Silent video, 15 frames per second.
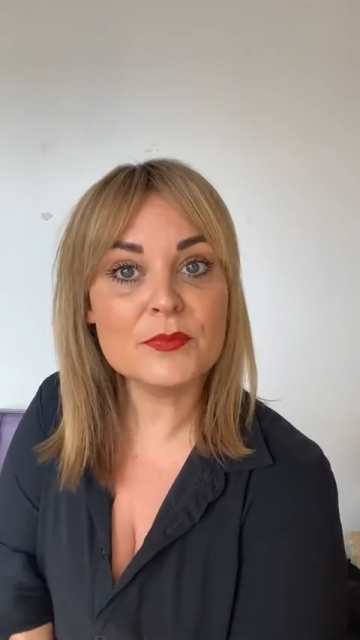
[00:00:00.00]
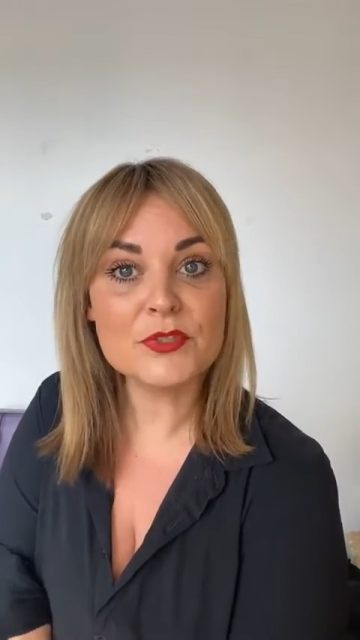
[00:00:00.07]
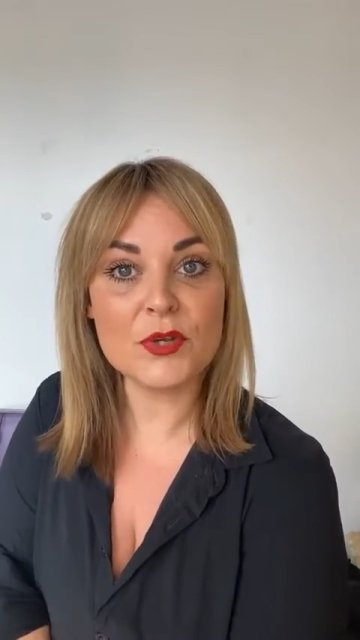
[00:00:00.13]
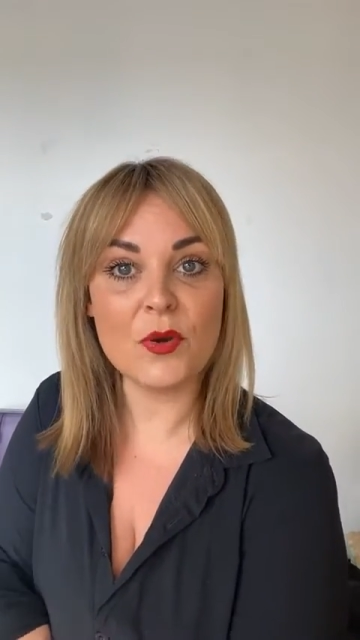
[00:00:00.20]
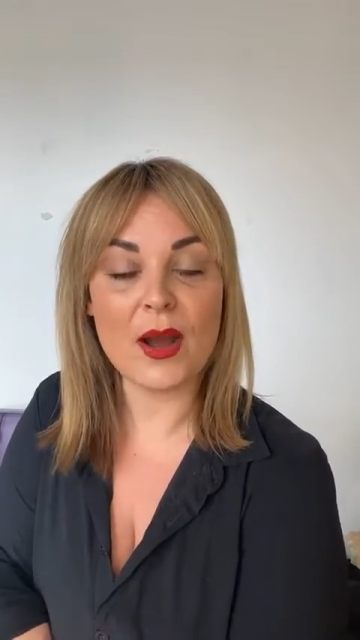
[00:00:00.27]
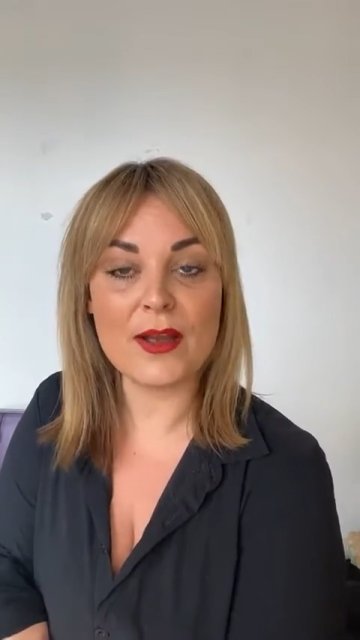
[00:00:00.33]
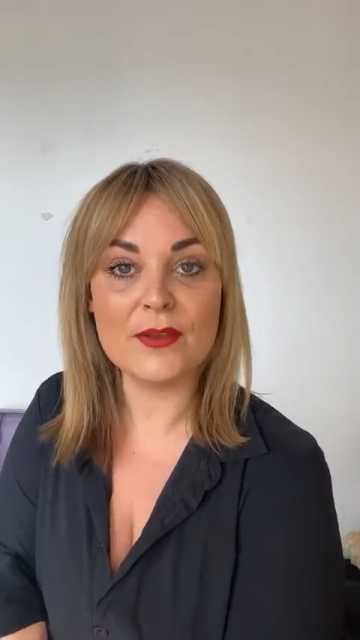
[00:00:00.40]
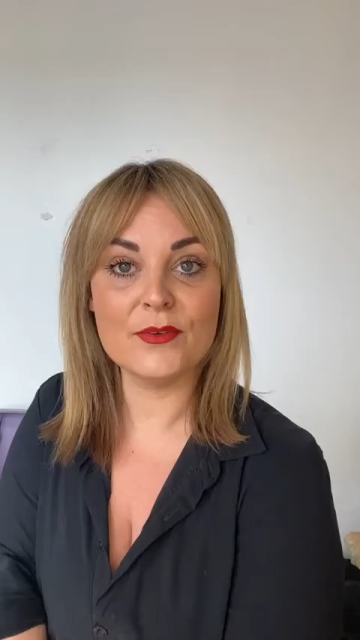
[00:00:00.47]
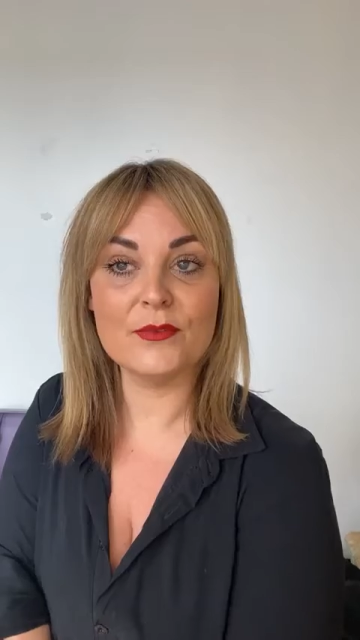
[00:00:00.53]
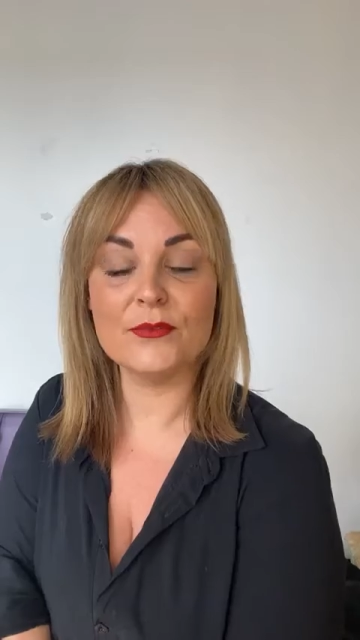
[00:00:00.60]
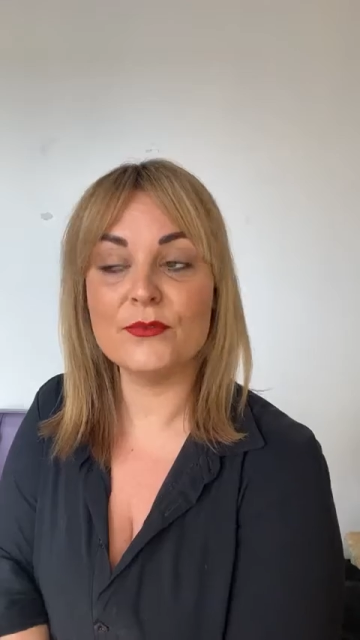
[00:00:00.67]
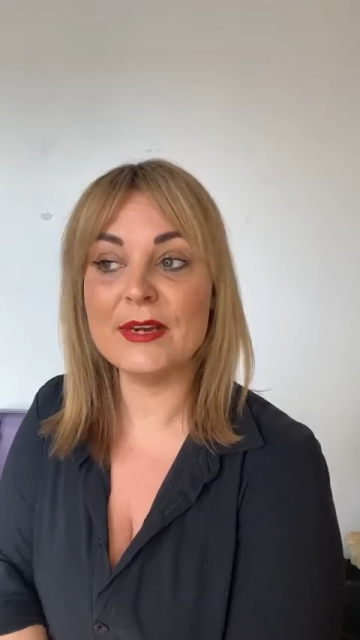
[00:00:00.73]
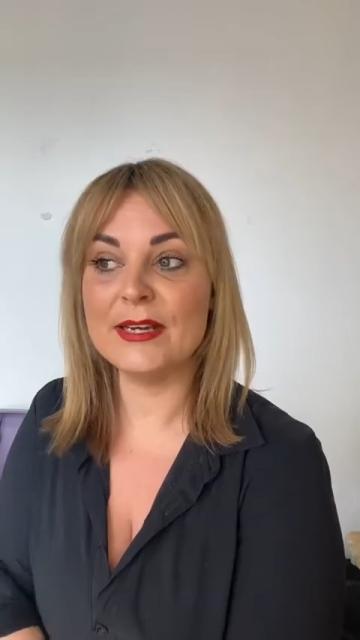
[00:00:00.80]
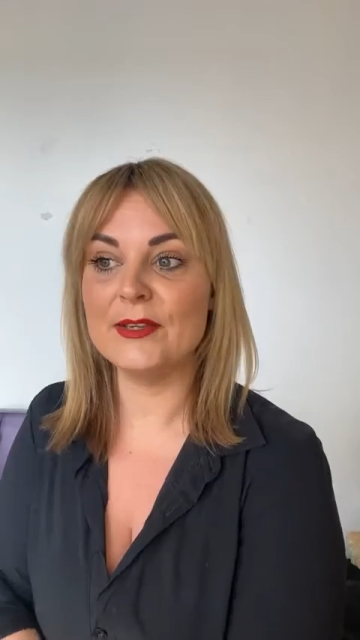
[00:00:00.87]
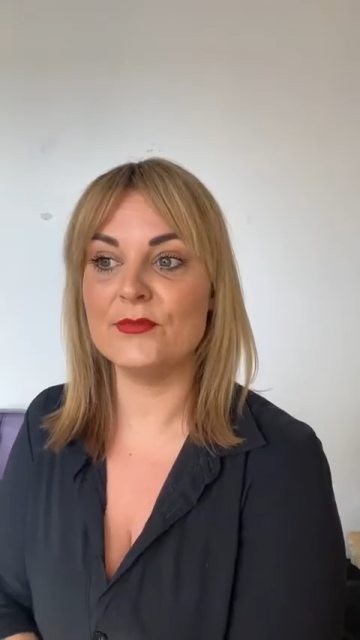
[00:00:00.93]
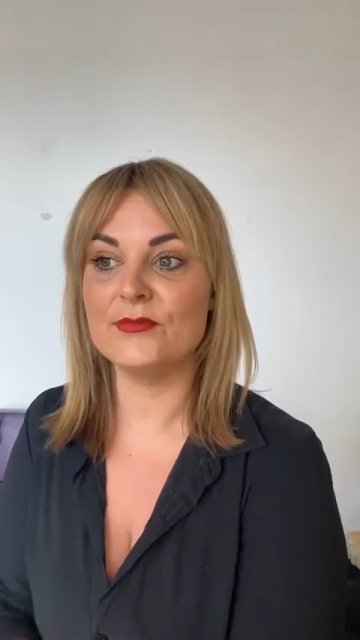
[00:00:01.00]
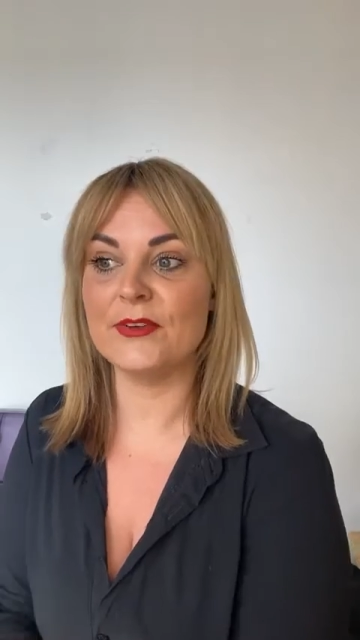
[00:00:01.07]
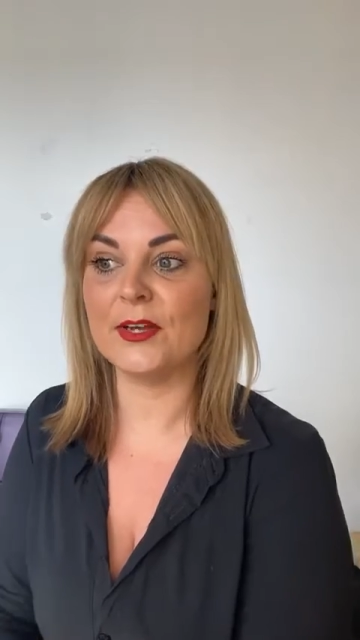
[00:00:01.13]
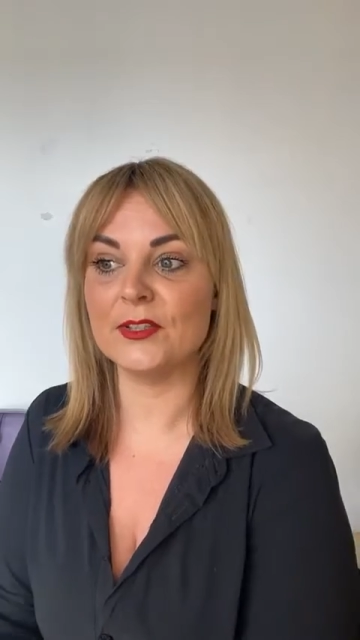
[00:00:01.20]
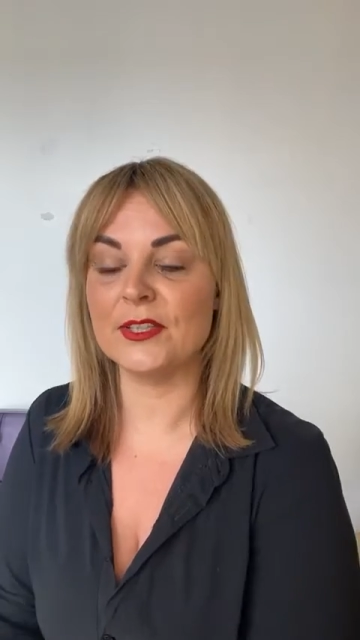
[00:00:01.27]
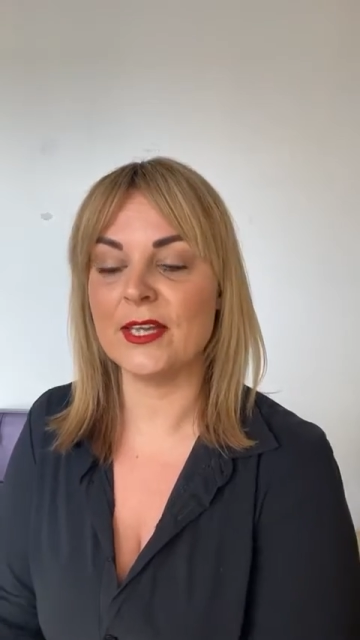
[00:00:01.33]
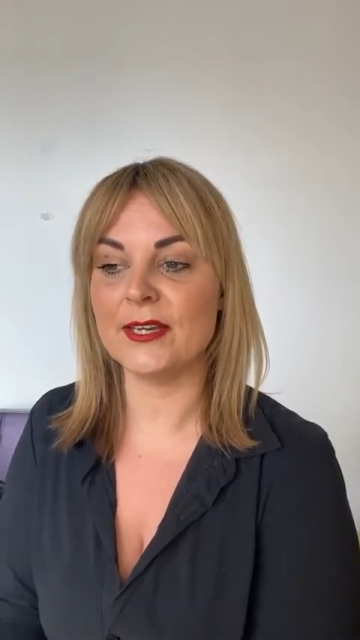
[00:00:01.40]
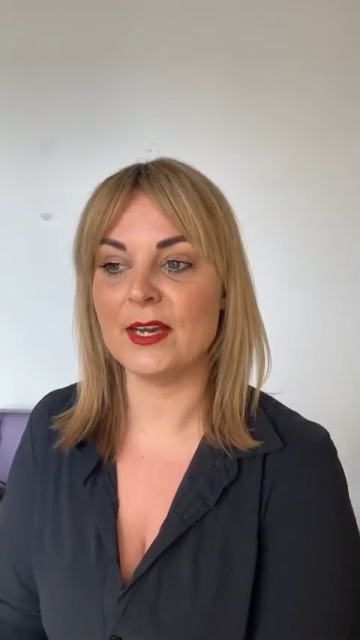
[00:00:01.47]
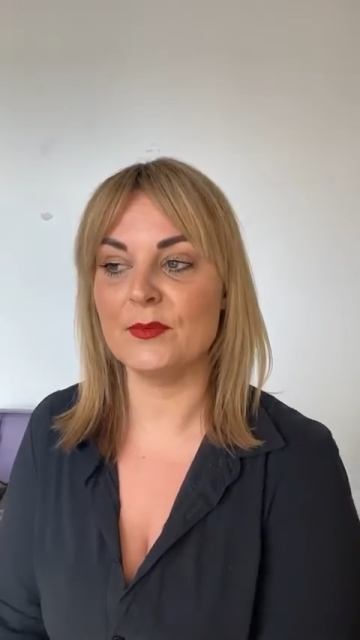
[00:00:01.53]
So I really felt like